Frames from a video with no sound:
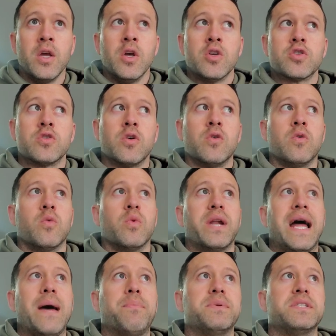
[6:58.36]
So what
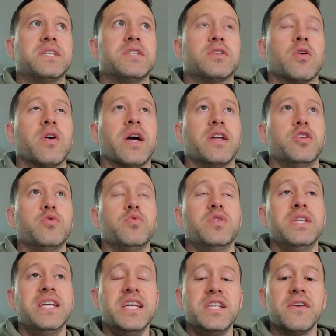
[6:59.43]
happens is, okay, you
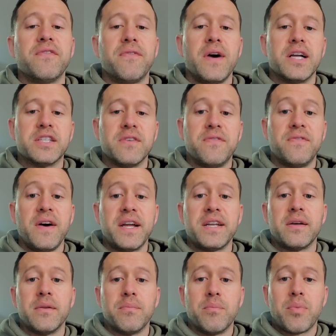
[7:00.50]
need to find to find
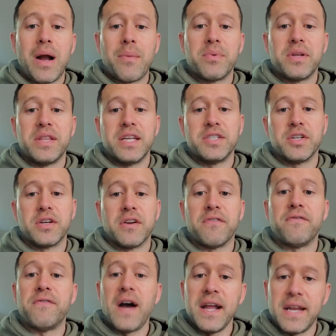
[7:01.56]
a property that you're going to
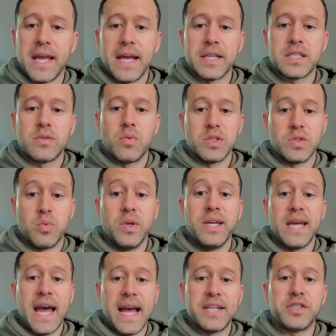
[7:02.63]
finance, which we
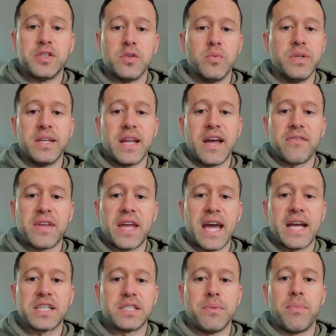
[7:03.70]
had to. We didn't
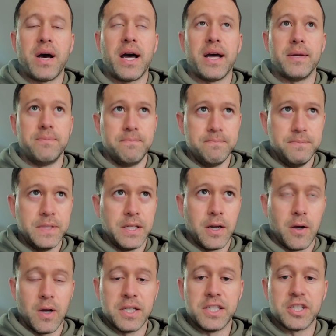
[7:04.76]
cash to buy you
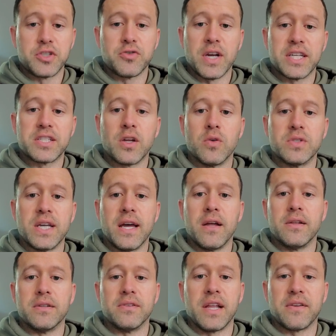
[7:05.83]
know a distressed
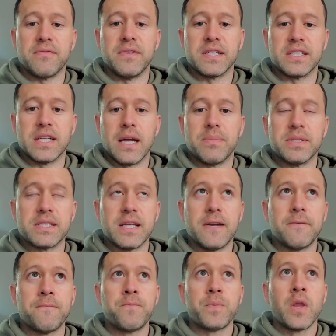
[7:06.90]
hotel and like fix it up and
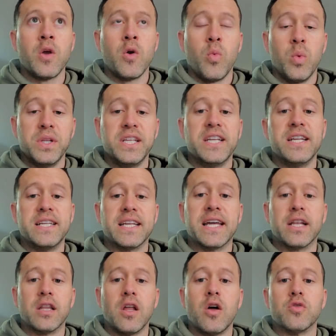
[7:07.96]
stuff we needed to get
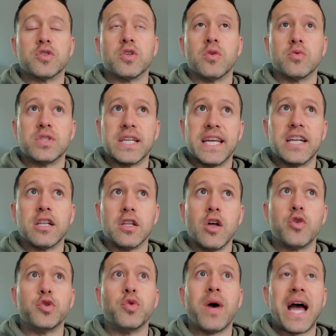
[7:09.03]
a loan so to get a
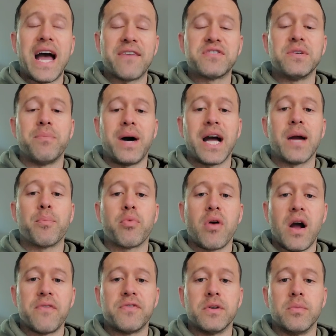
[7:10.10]
loan you have to buy a
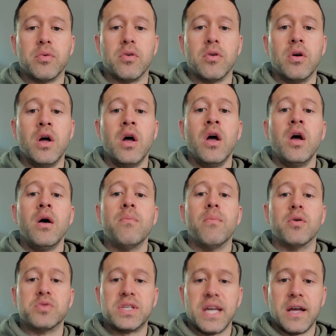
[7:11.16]
profitable
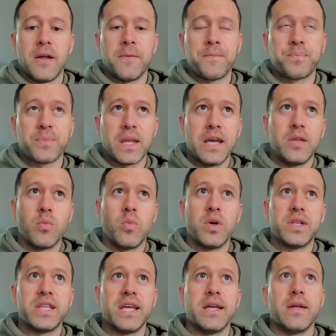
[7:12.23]
motel and
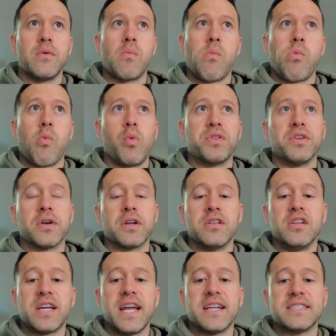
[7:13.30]
what they what they're going to
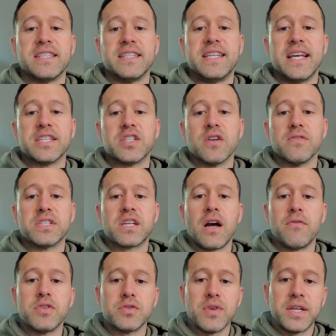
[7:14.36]
look at is the debt service
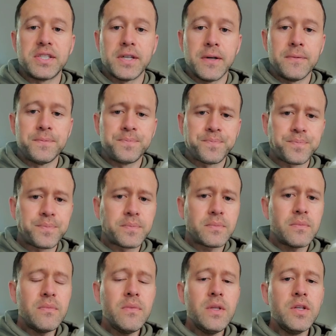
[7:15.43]
coverage ratio
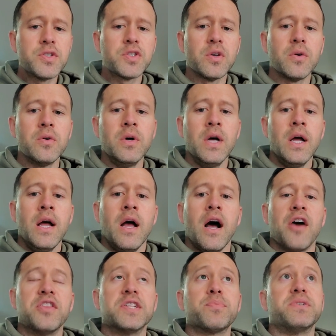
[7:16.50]
so
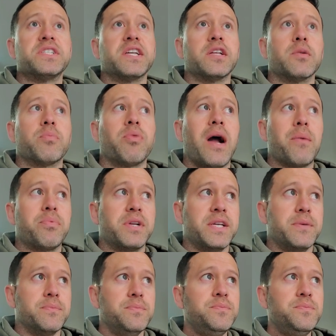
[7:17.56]
on this particular property